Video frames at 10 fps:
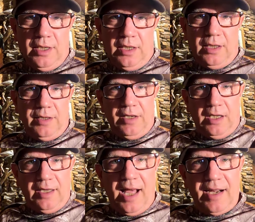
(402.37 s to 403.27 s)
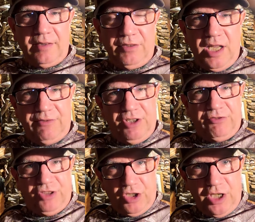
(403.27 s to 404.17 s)
A lot of, if you
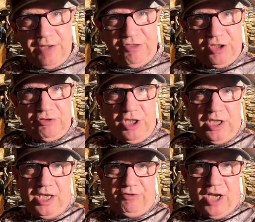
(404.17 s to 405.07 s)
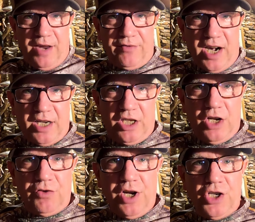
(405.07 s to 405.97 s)
ever had a
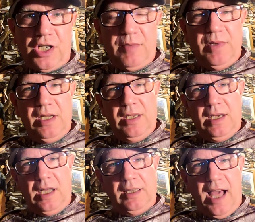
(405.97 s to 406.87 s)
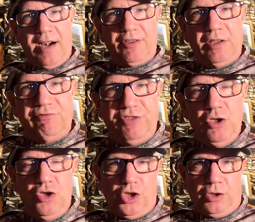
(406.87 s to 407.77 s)
gun range, it can be a lot of
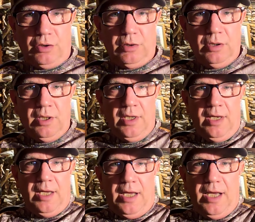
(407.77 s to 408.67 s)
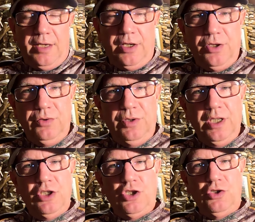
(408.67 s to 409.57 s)
confusion. And you
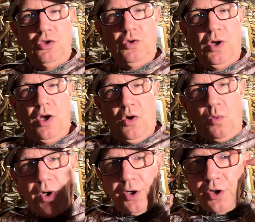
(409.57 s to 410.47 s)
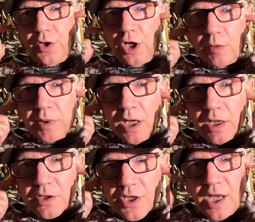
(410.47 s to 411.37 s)
need to wear your
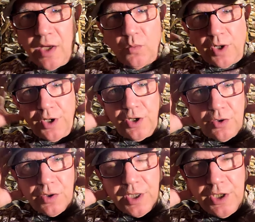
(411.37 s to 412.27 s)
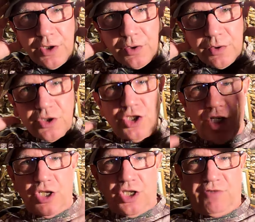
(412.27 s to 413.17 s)
earplugs and wear your ear
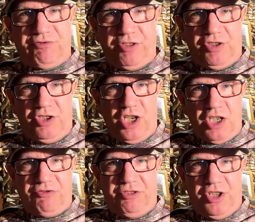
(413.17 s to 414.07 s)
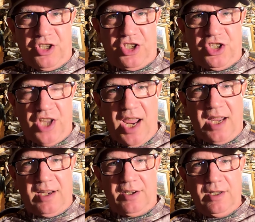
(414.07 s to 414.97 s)
just for the
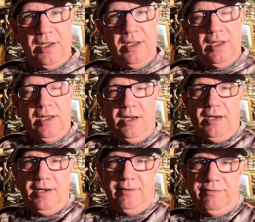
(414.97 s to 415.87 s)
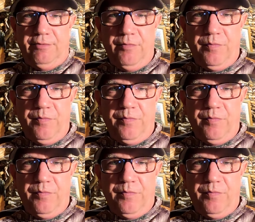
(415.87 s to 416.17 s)
sake of